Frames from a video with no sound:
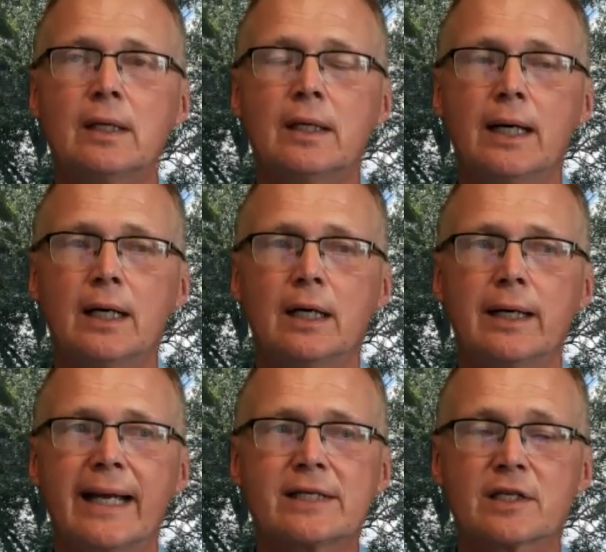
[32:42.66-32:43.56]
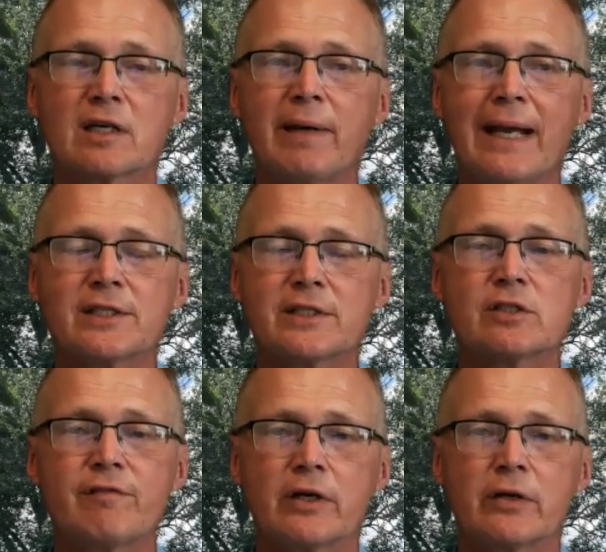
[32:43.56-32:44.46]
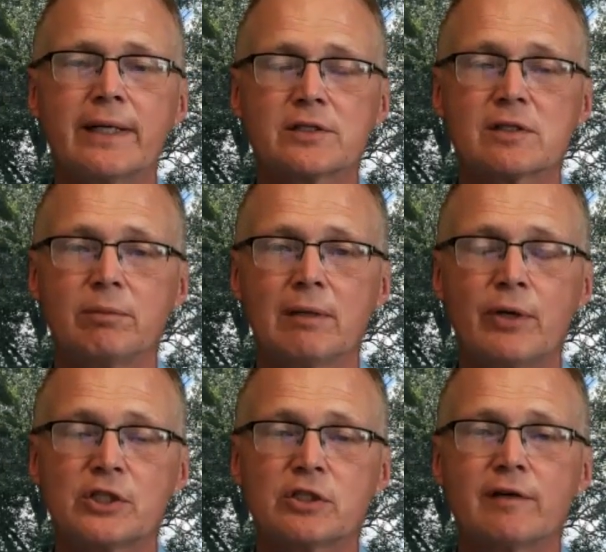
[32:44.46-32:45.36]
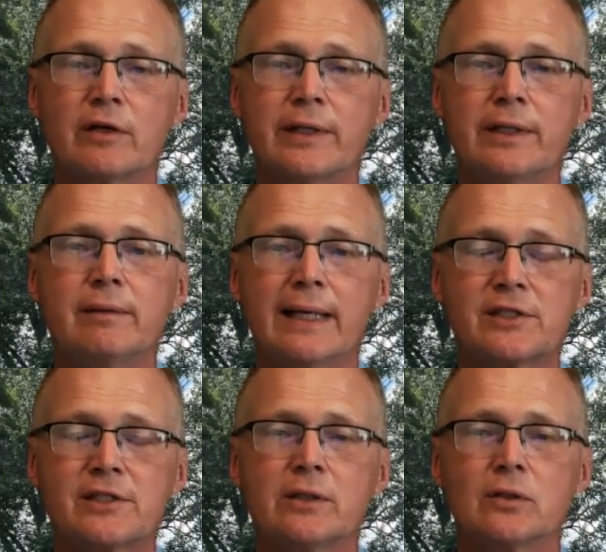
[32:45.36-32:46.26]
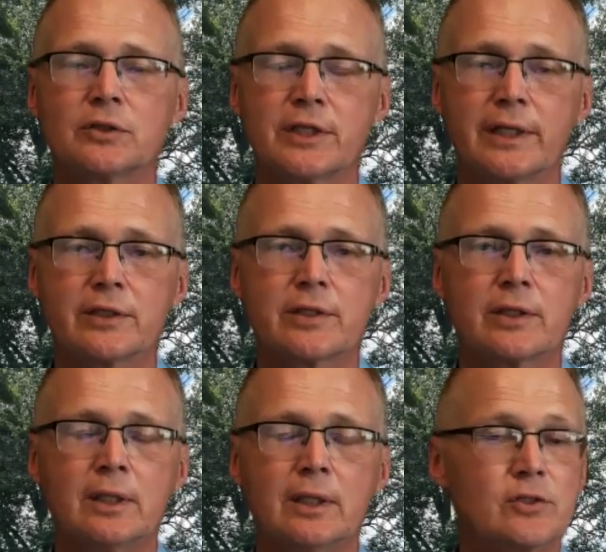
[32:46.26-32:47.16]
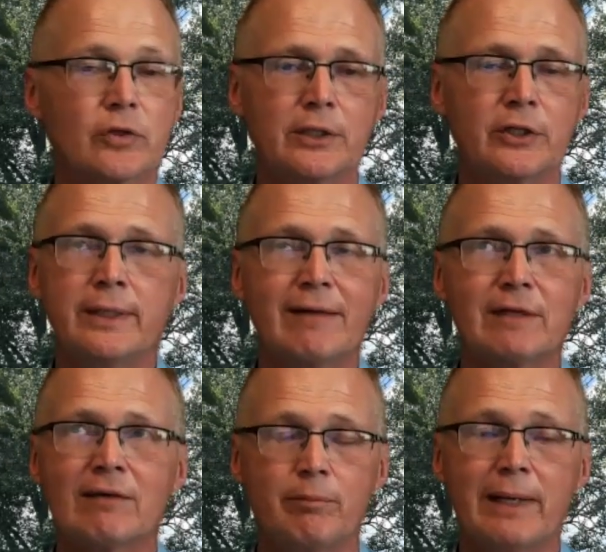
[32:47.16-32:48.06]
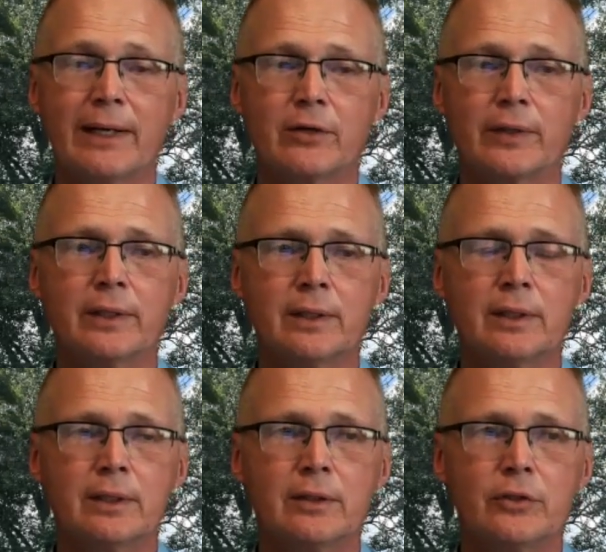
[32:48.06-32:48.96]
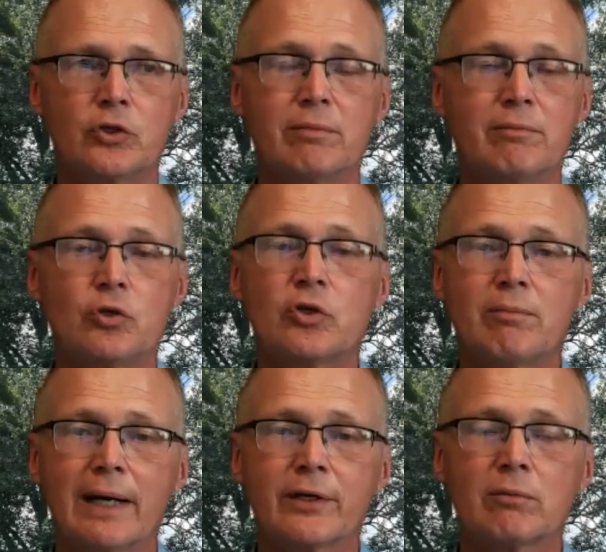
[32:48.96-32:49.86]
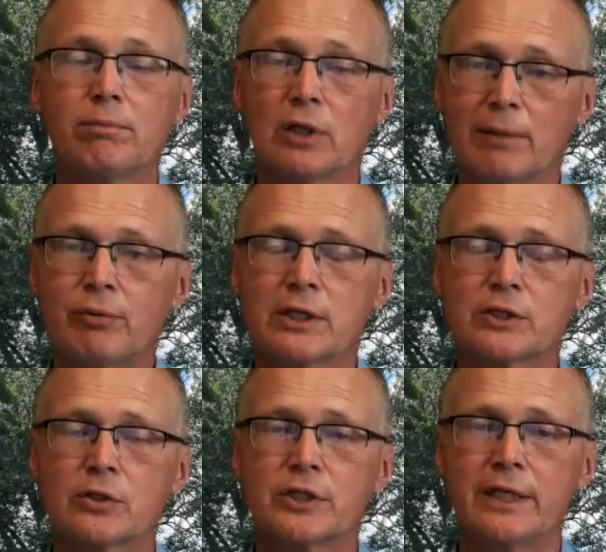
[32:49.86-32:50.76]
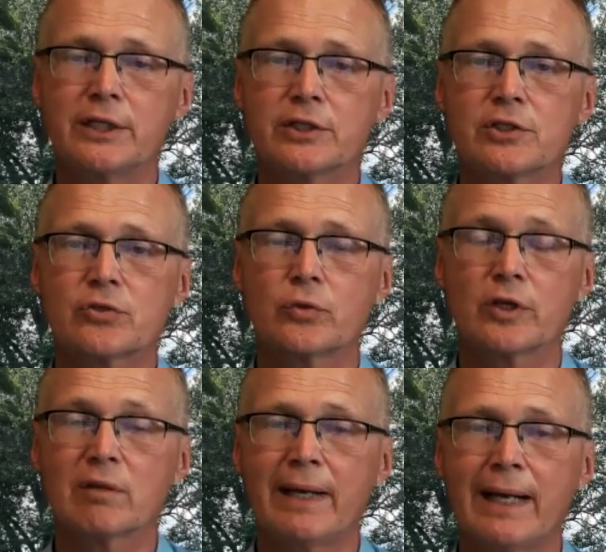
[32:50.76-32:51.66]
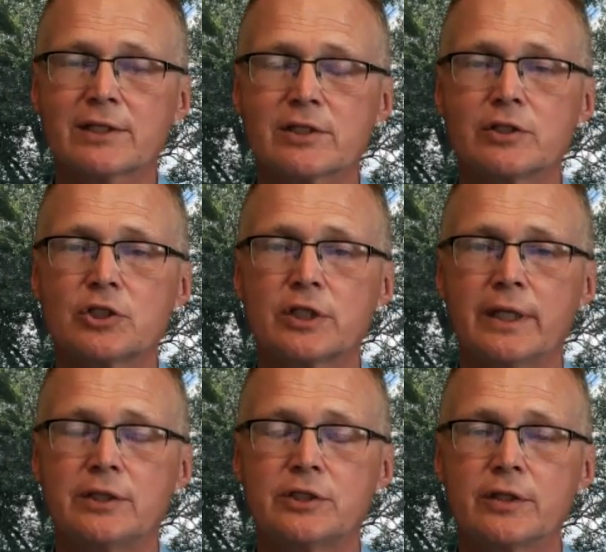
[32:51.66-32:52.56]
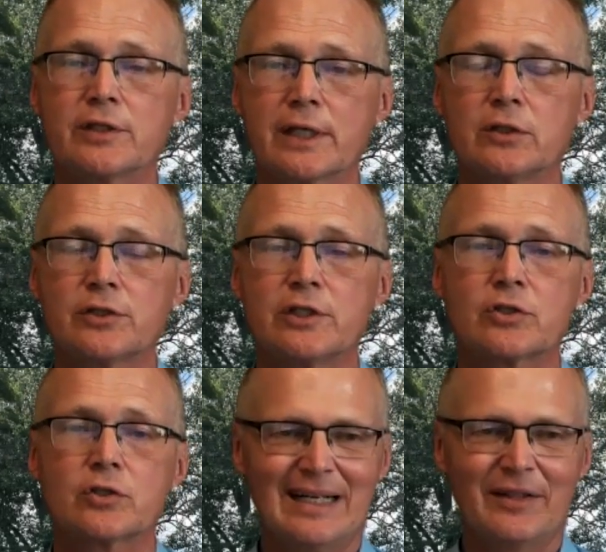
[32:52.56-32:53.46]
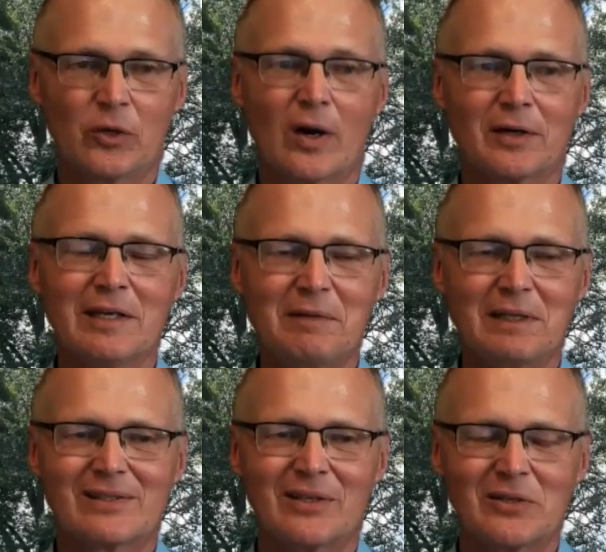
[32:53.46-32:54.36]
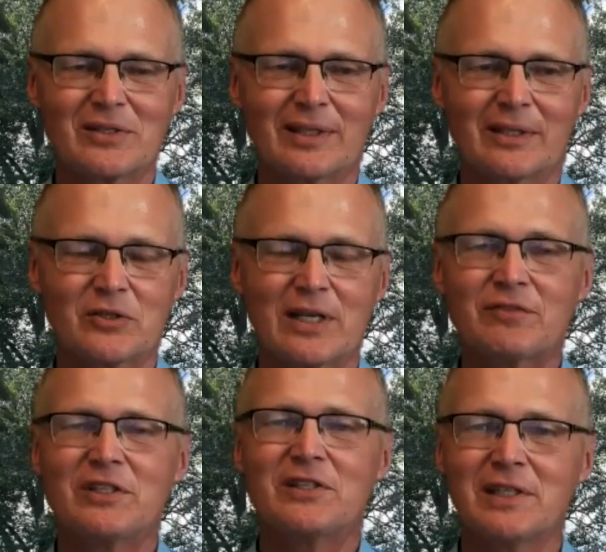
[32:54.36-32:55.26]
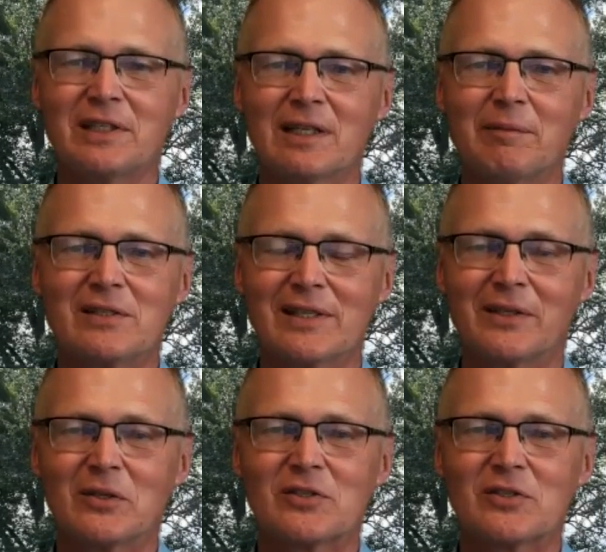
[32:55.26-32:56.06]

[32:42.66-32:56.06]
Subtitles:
As the capacitance varied, as the blood pressure varied, that signal changed. So you didn't have to have a battery. You can monitor blood pressure changes through the capacitance change in this LC circuit. There are limits. There's FCC limits, and